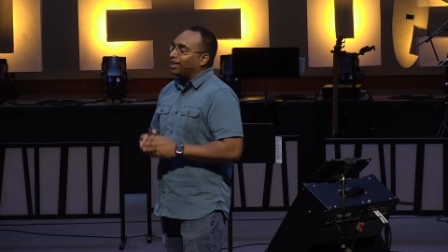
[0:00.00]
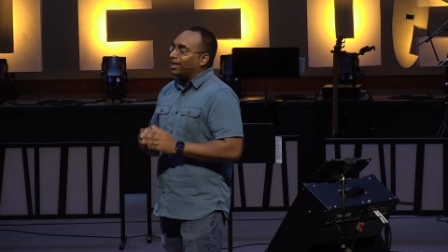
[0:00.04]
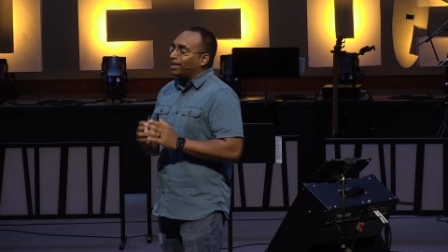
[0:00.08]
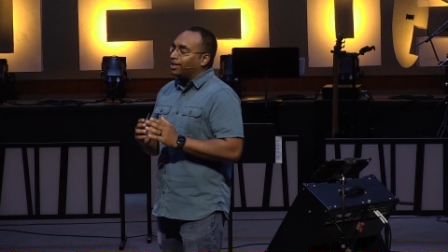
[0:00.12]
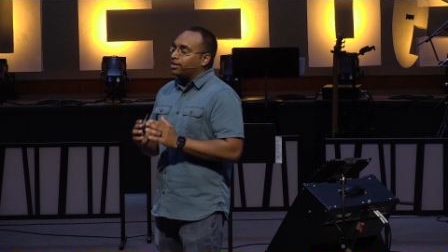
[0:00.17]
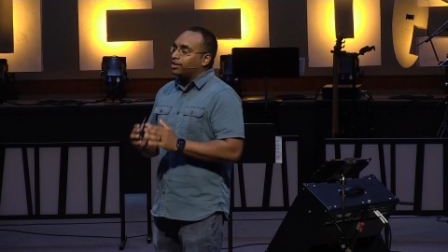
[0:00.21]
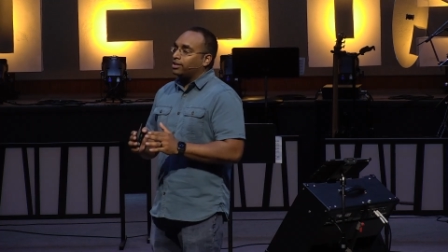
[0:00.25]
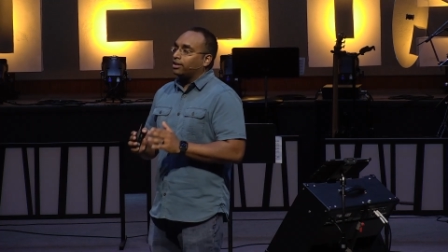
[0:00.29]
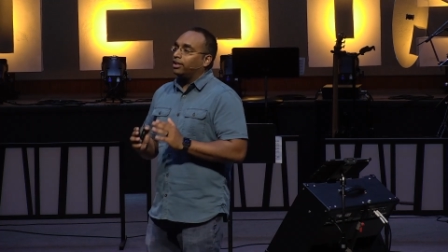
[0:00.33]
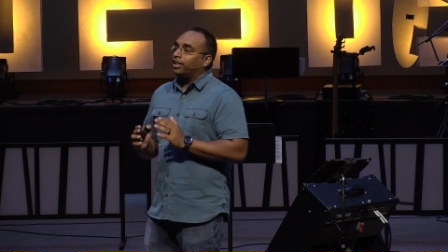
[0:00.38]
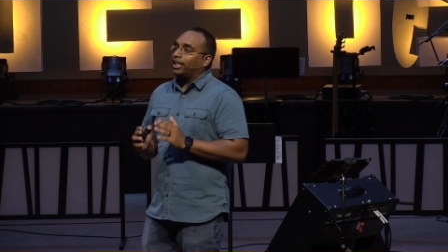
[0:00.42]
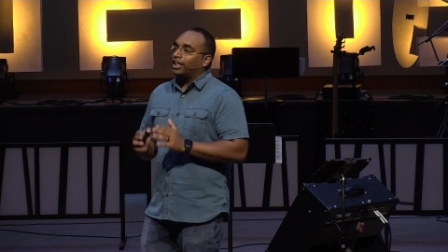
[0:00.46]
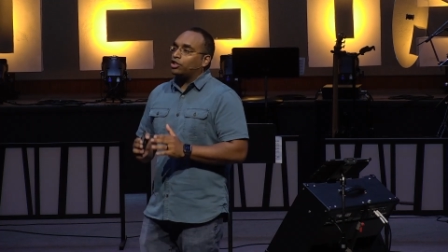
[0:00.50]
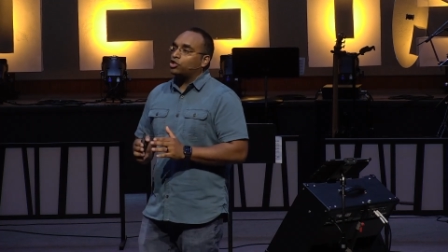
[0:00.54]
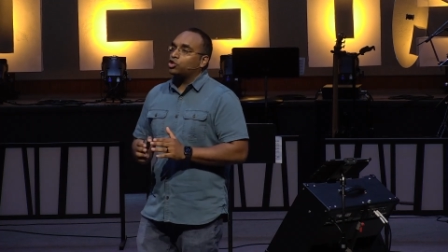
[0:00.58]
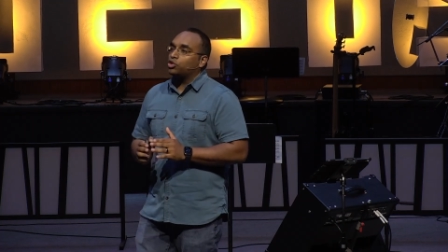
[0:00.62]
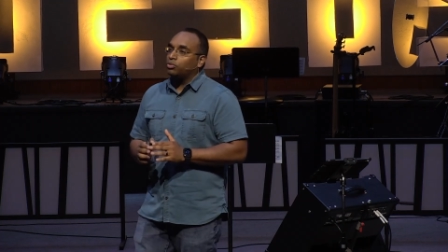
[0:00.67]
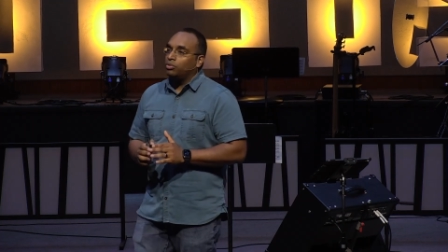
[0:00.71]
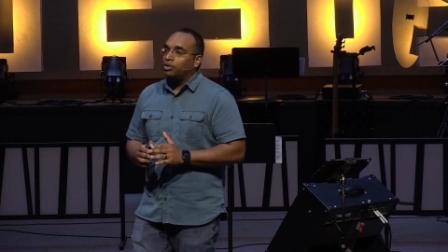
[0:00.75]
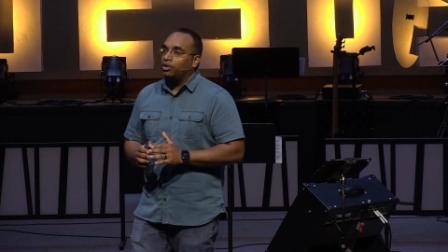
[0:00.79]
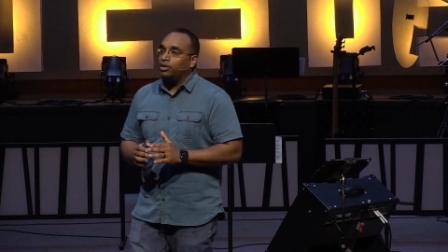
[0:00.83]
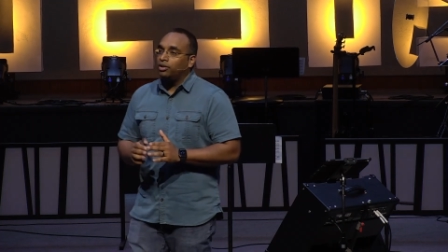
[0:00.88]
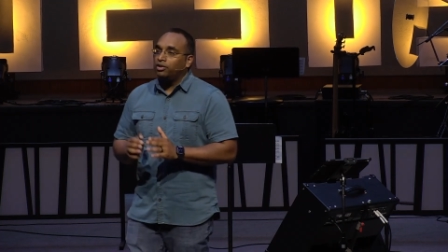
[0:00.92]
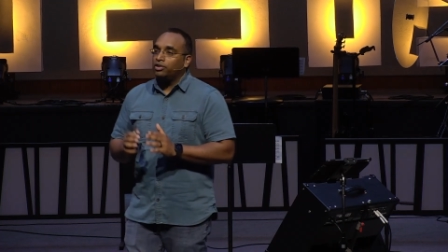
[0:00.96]

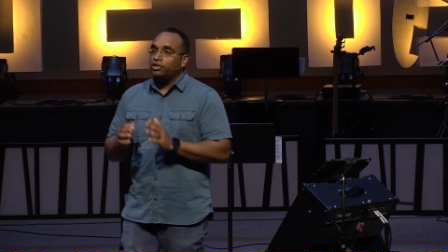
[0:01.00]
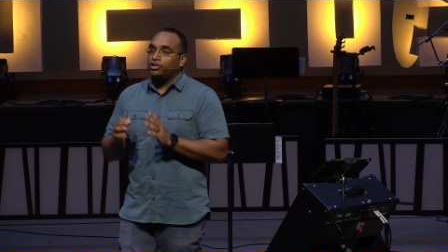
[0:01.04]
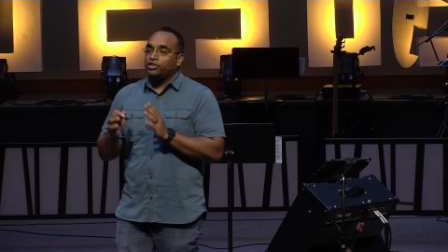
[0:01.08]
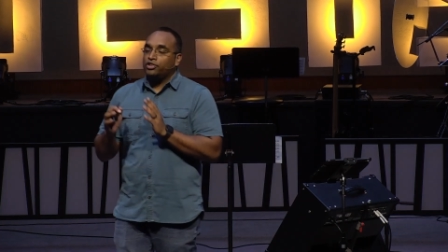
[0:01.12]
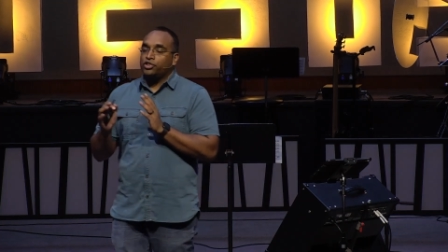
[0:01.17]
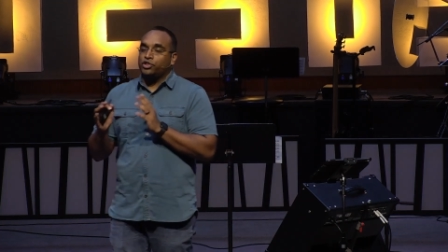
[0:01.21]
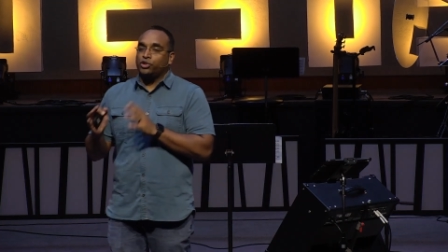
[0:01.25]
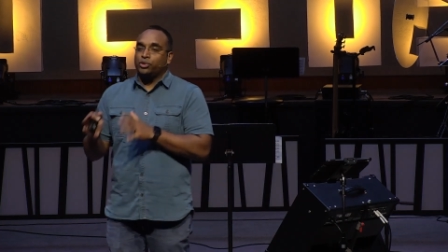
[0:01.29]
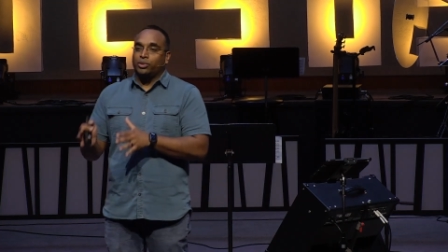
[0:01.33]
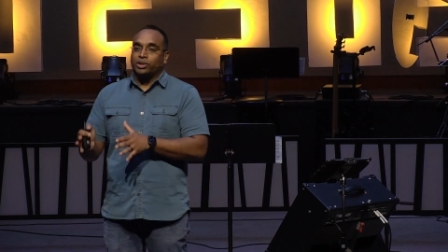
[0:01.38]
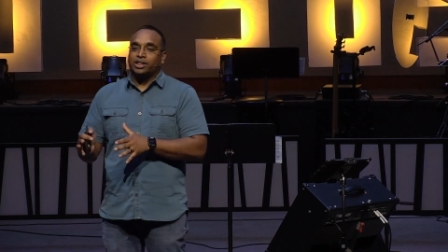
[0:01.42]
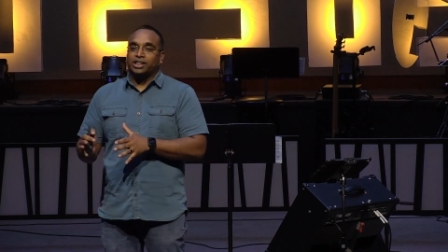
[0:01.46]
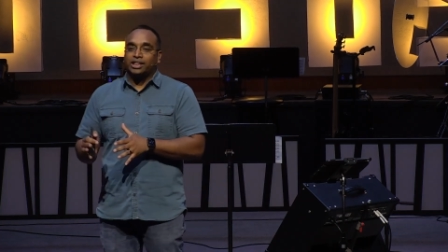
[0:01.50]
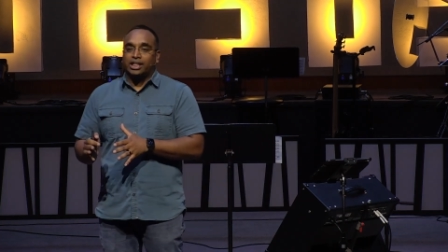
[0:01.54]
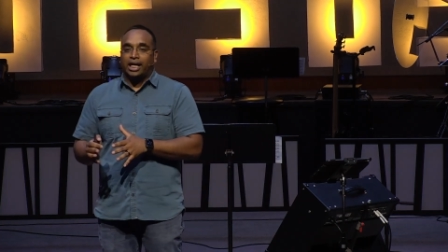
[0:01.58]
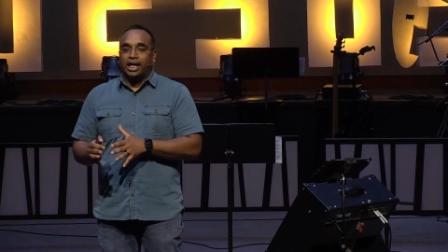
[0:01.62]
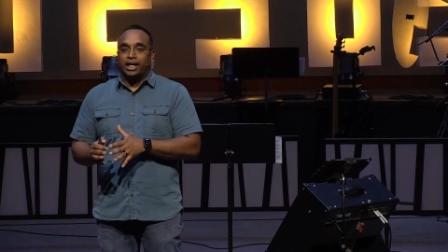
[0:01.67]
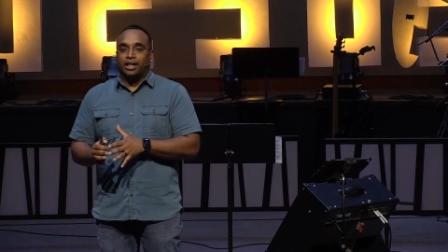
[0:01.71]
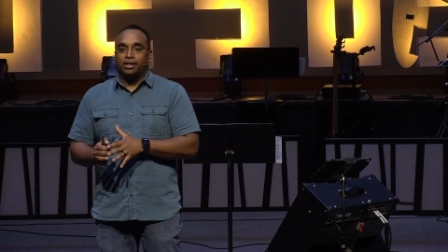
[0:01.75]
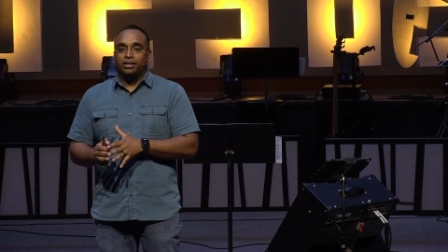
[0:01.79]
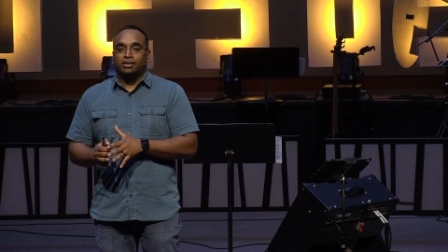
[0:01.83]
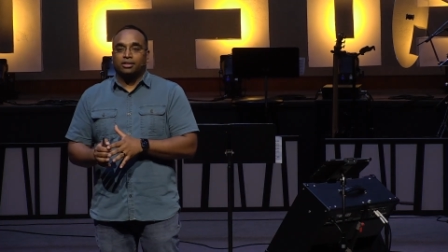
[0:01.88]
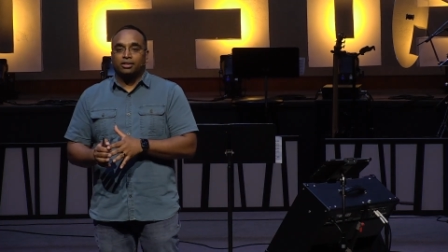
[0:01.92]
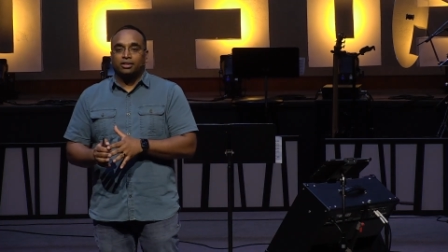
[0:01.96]
intellectual
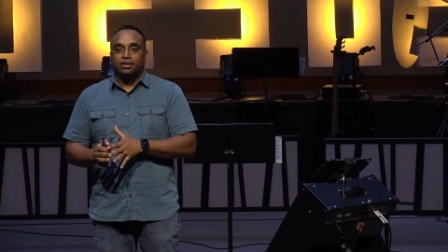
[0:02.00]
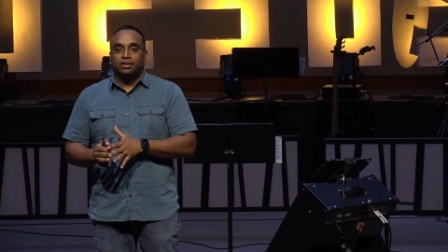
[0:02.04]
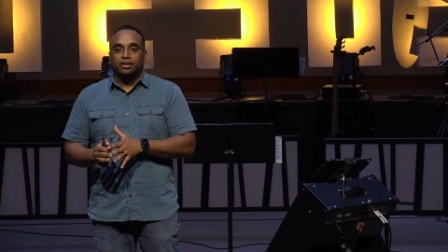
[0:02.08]
suicide,